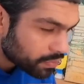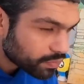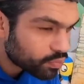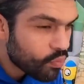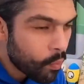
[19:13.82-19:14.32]

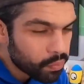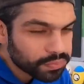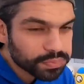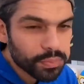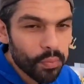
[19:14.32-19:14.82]

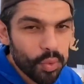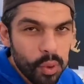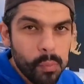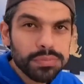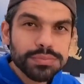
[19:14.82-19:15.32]

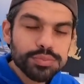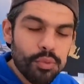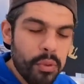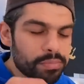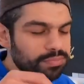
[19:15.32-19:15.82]
Mm-hmm.
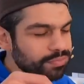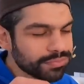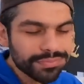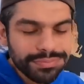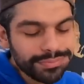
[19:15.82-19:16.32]
Sada too, huh?